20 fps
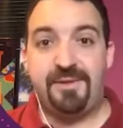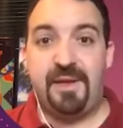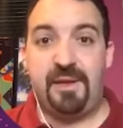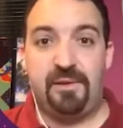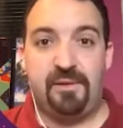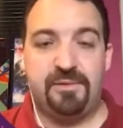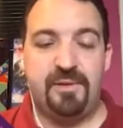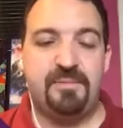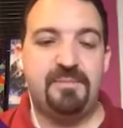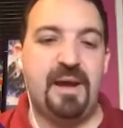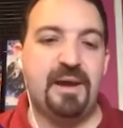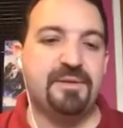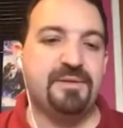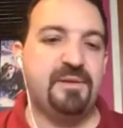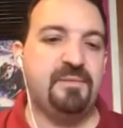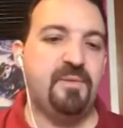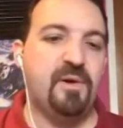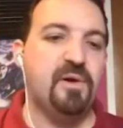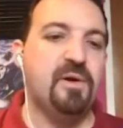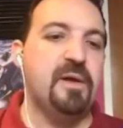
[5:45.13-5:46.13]

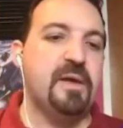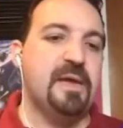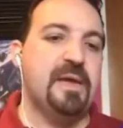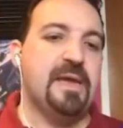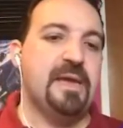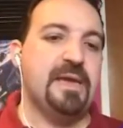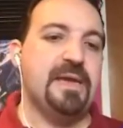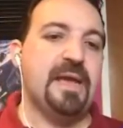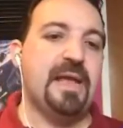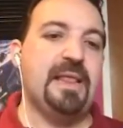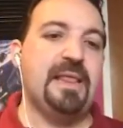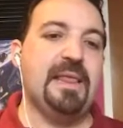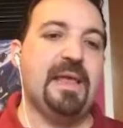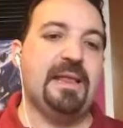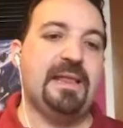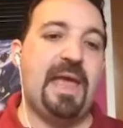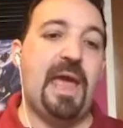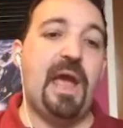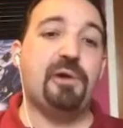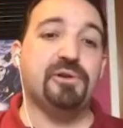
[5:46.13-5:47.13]
300 milliseconds
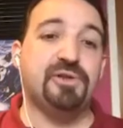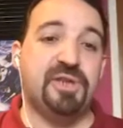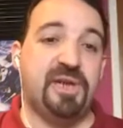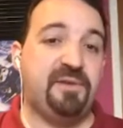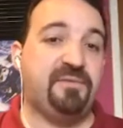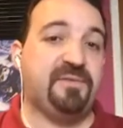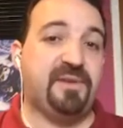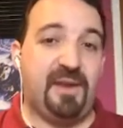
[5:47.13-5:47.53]
maximum,